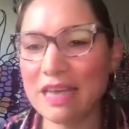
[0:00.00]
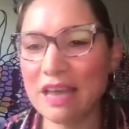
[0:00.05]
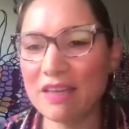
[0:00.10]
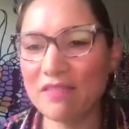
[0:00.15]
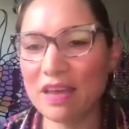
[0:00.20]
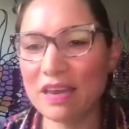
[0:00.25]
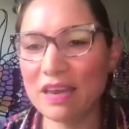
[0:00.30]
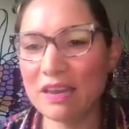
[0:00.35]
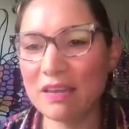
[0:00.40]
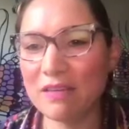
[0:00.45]

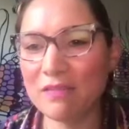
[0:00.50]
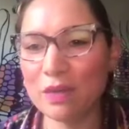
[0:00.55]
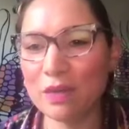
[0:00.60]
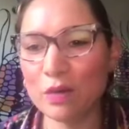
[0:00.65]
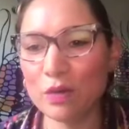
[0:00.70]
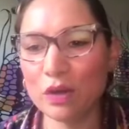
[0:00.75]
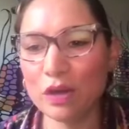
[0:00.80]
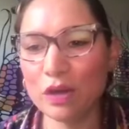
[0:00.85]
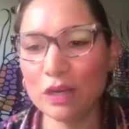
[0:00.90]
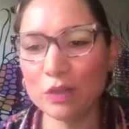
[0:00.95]
Have any of
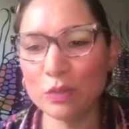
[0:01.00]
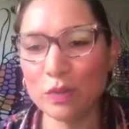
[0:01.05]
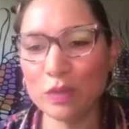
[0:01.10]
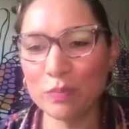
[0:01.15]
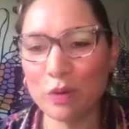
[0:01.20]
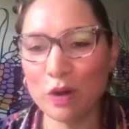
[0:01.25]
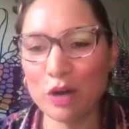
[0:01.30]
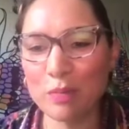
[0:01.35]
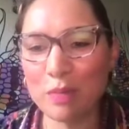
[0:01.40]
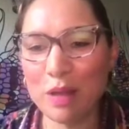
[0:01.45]
you cooked
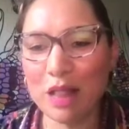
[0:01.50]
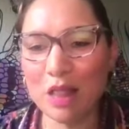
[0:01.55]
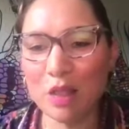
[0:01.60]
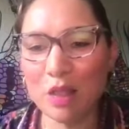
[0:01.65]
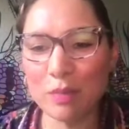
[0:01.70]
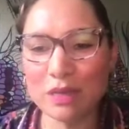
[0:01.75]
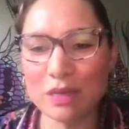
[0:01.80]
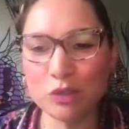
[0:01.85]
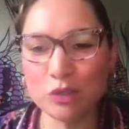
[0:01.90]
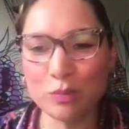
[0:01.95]
with portobello
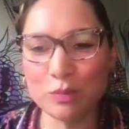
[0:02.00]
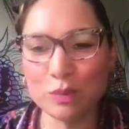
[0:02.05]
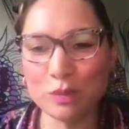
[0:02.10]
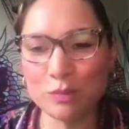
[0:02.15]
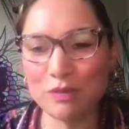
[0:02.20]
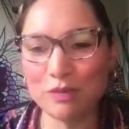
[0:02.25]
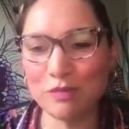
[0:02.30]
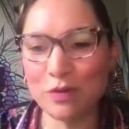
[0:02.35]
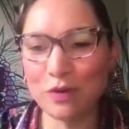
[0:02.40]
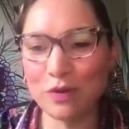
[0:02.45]
mushrooms
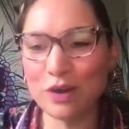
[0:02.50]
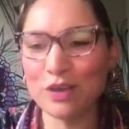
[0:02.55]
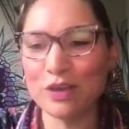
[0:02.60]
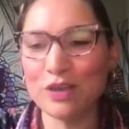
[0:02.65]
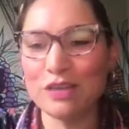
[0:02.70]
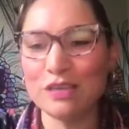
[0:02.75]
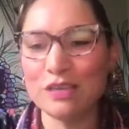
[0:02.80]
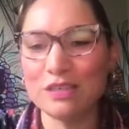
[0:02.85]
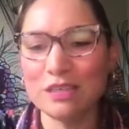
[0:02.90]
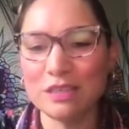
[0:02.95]
before? You
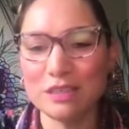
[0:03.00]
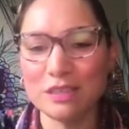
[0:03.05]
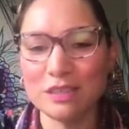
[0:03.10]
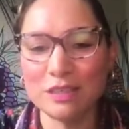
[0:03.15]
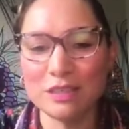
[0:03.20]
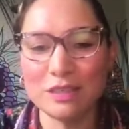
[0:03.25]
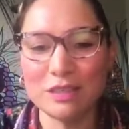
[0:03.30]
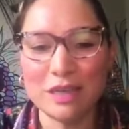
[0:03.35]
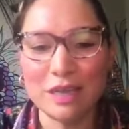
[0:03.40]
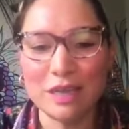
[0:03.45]
can
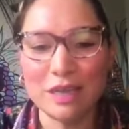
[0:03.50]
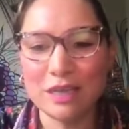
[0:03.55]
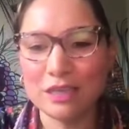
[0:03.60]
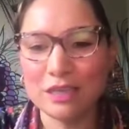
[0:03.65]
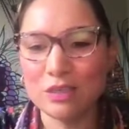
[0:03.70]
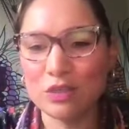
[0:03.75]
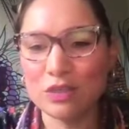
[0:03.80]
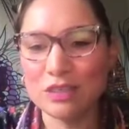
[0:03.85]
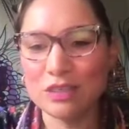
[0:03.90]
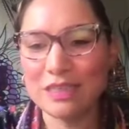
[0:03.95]
just
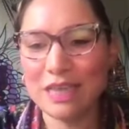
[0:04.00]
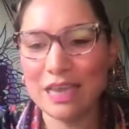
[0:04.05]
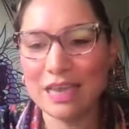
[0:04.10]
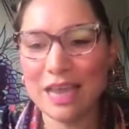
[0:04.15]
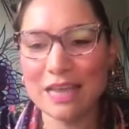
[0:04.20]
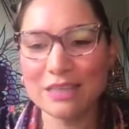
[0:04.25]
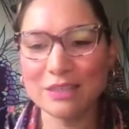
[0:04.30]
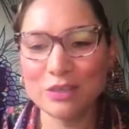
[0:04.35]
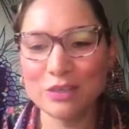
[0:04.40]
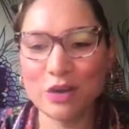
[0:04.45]
say
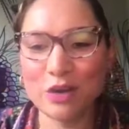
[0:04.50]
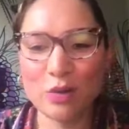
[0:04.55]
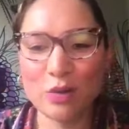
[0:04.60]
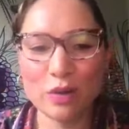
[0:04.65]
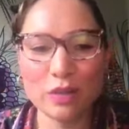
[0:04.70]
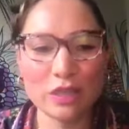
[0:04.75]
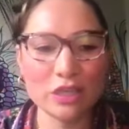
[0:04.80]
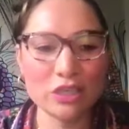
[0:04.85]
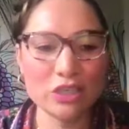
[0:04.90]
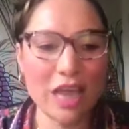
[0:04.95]
yes or no
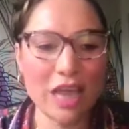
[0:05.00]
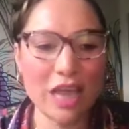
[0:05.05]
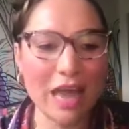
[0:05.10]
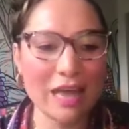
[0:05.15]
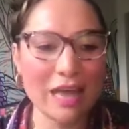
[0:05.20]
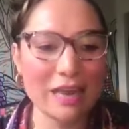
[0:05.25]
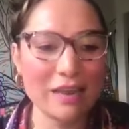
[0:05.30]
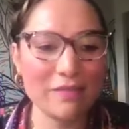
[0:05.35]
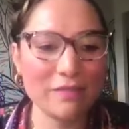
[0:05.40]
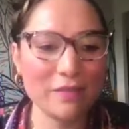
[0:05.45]
in the
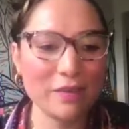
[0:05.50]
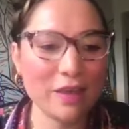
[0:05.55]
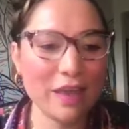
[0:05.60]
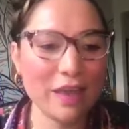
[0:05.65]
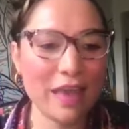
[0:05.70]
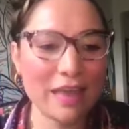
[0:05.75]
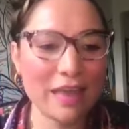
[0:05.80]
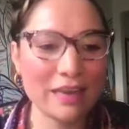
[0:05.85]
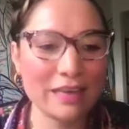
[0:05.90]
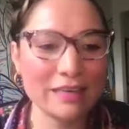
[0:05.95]
chat if you
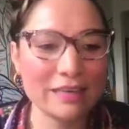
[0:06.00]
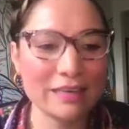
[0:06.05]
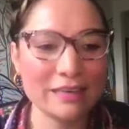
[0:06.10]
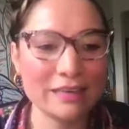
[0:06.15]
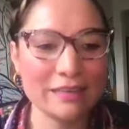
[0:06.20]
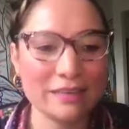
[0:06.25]
can.